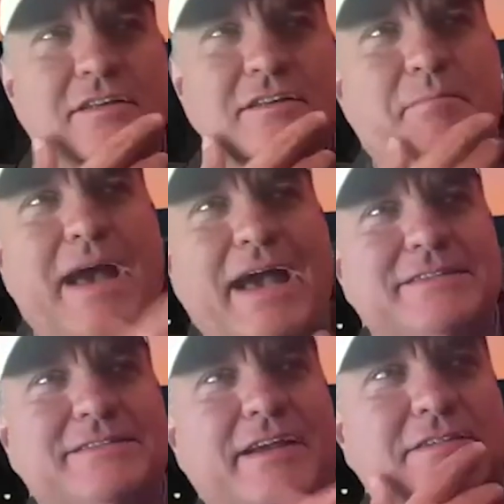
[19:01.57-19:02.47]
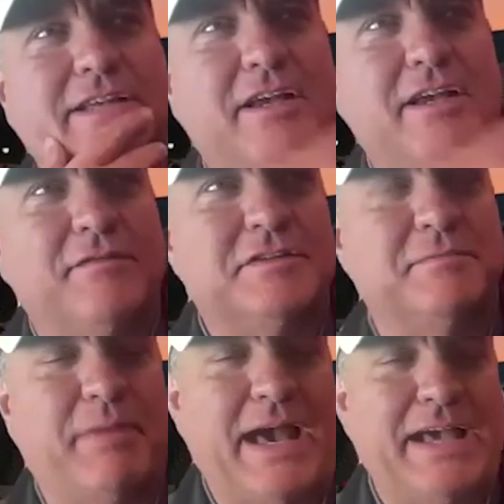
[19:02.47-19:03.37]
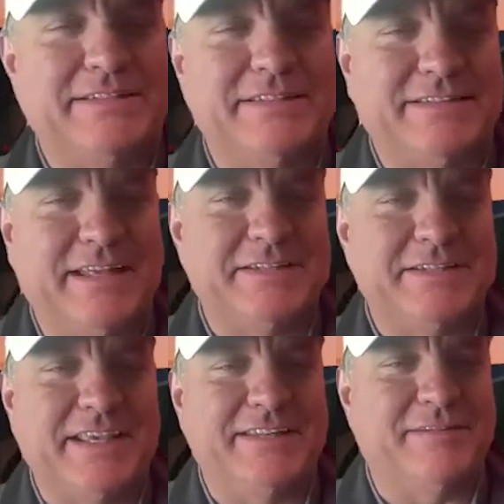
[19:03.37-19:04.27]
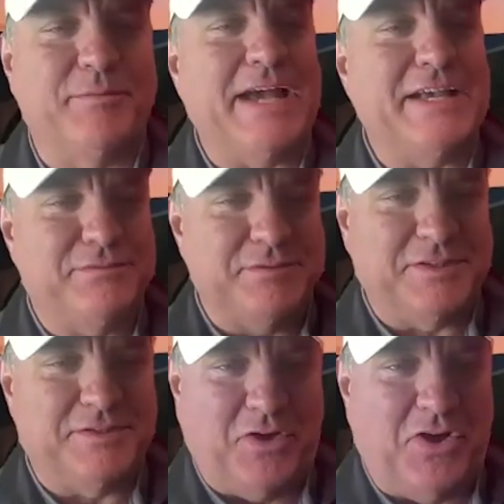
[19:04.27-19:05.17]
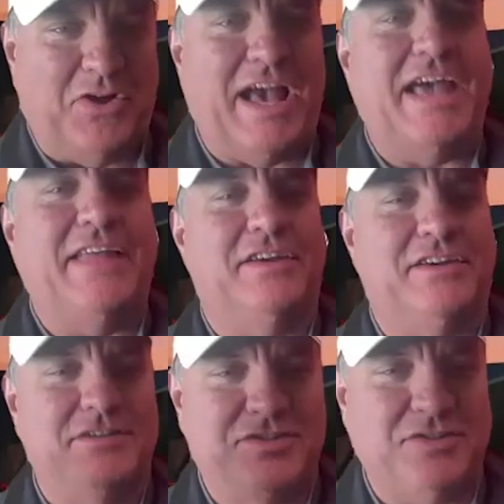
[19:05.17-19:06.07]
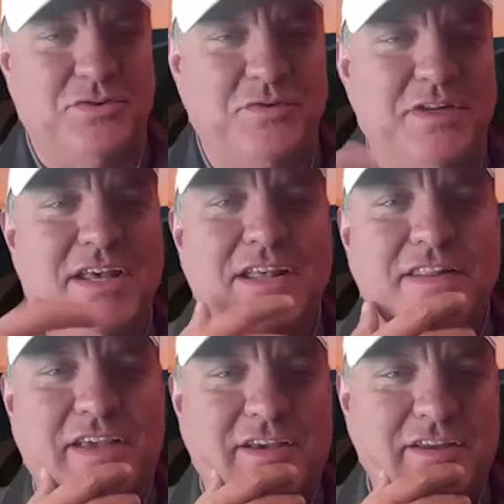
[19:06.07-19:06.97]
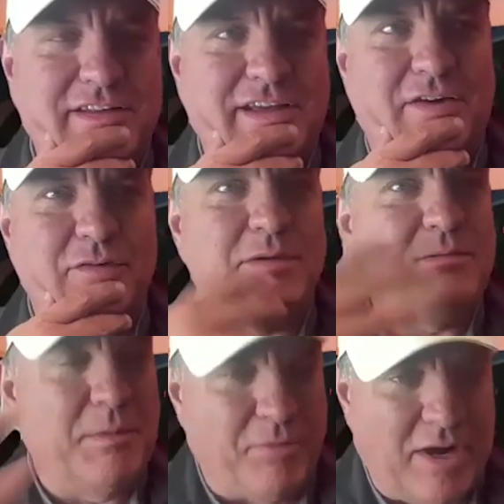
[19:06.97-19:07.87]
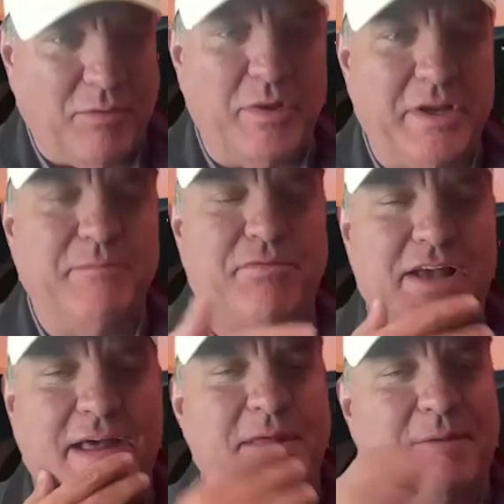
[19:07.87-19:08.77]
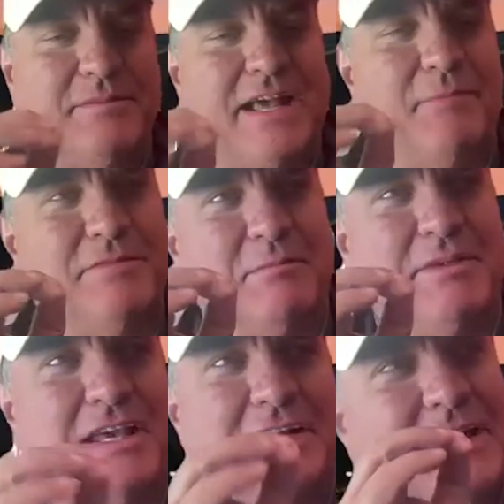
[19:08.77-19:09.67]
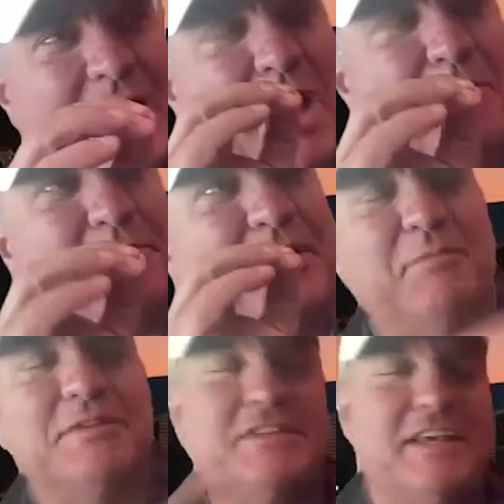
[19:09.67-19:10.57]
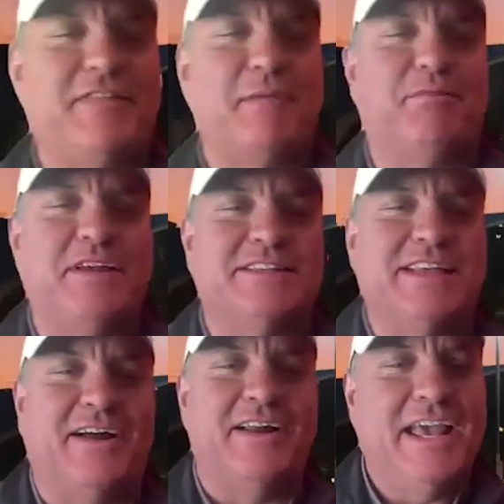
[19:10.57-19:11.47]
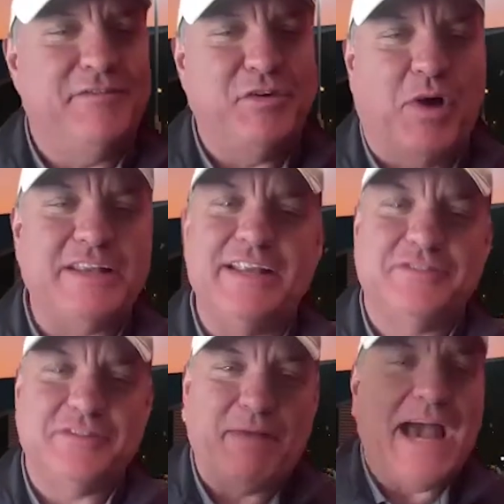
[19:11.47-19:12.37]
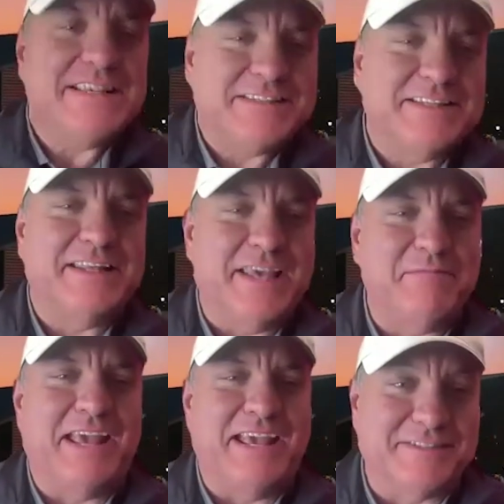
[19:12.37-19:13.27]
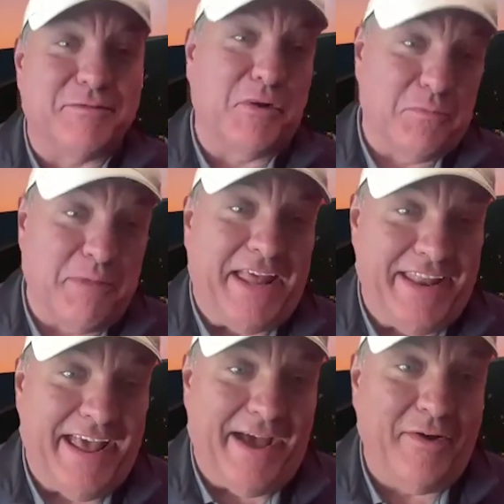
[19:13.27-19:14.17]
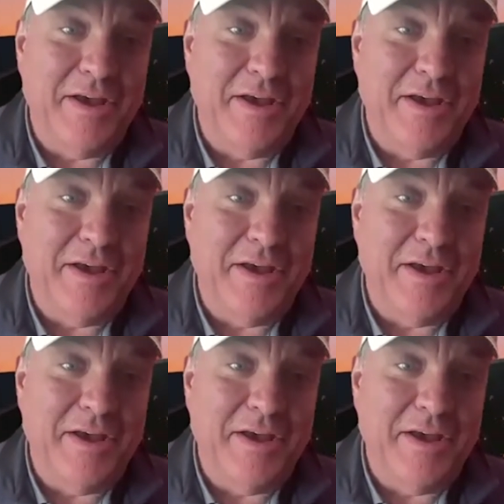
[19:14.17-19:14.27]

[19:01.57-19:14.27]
of Tobias Harris. I covered Tobias at Tennessee. Tobias was a tall guy that could shoot, that could reap, that brought a winning press. I'm getting a comp here. Let me see if that plays out. Have you watched? Now, Tobias in the NBA is a grown man now.